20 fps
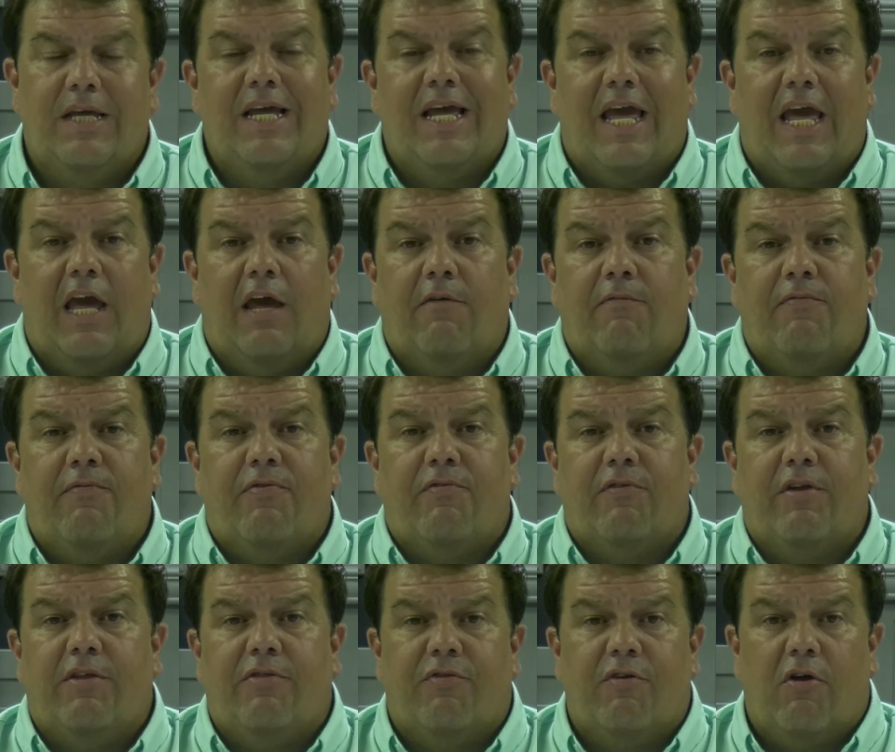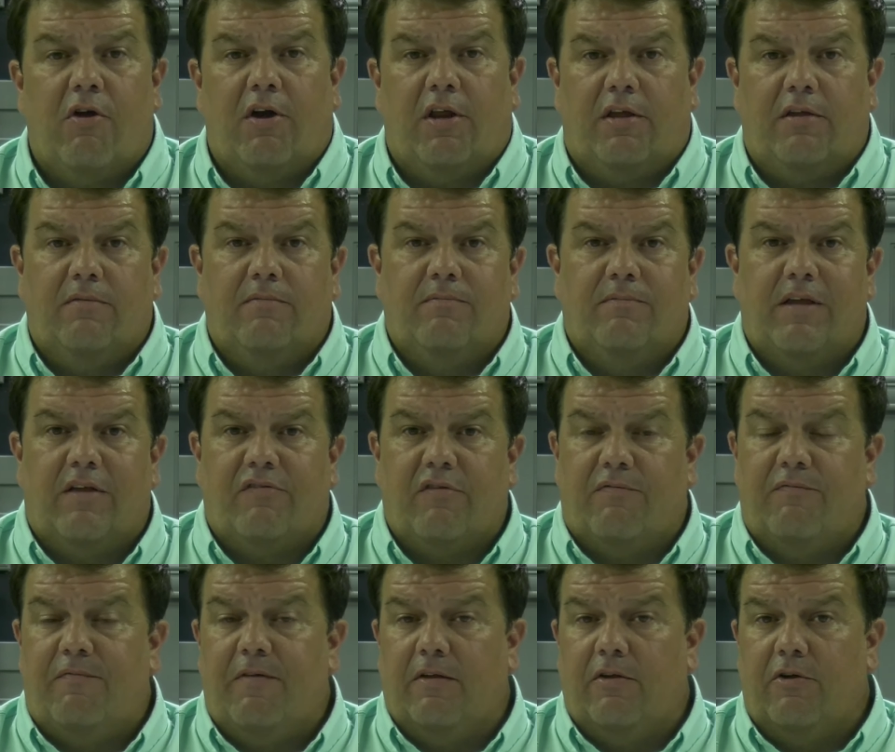F330, that's a
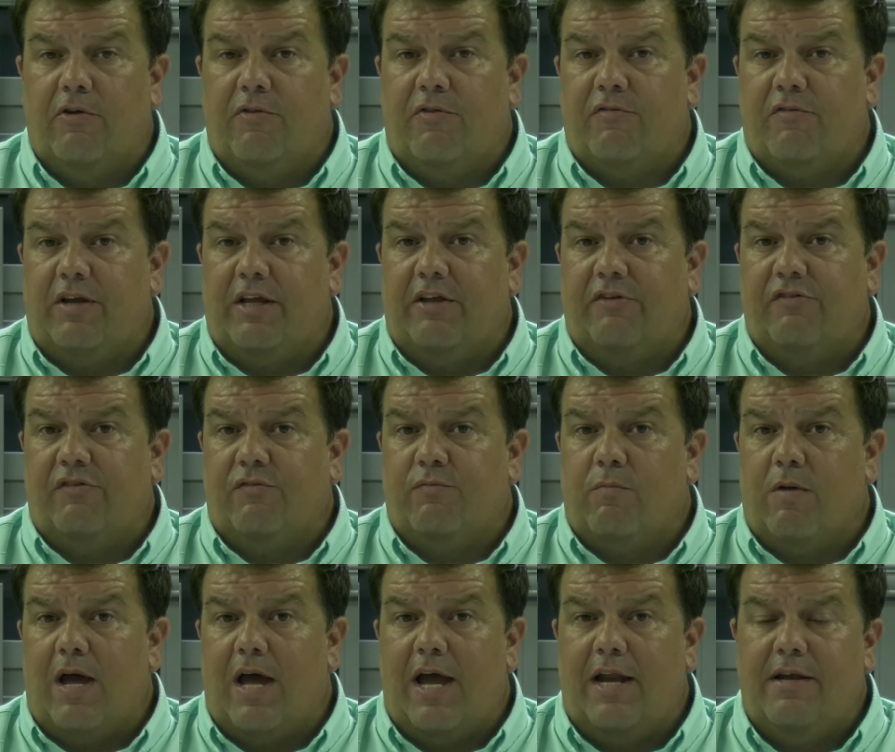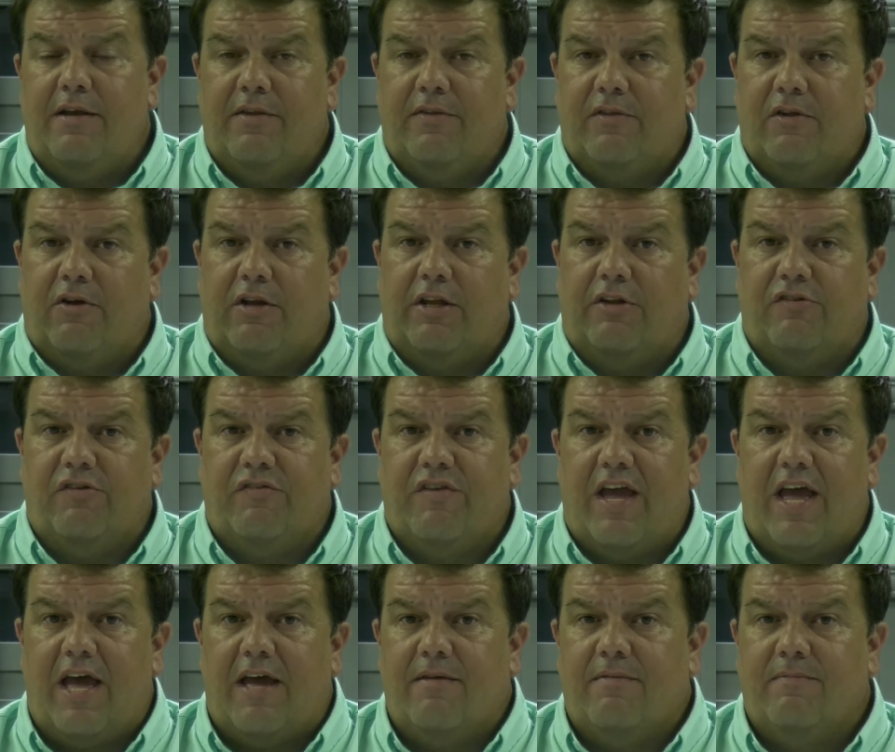filler 3 inches wide, 30 inches
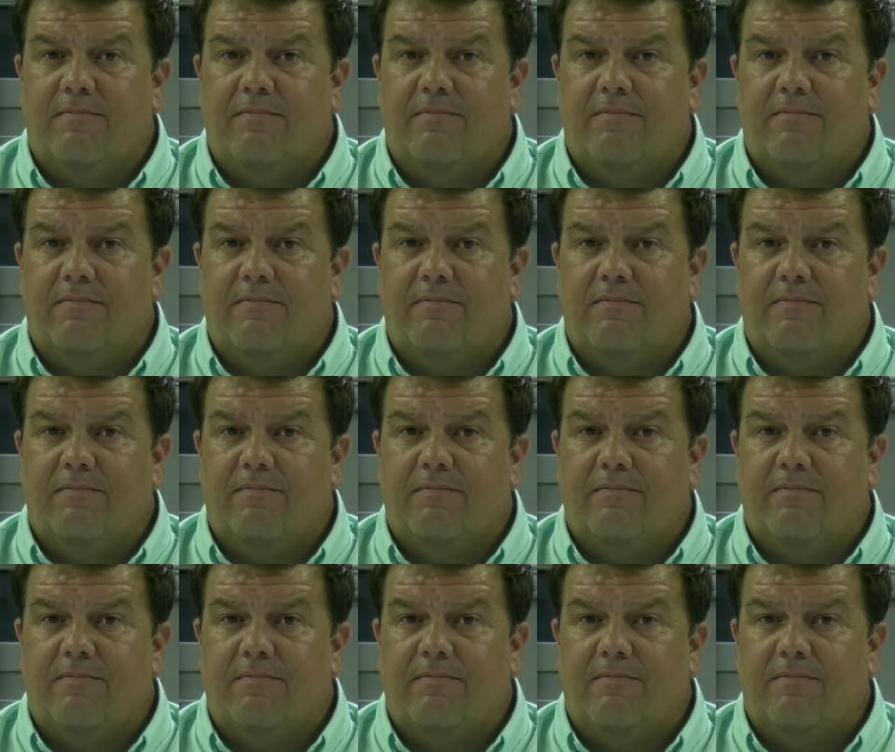high.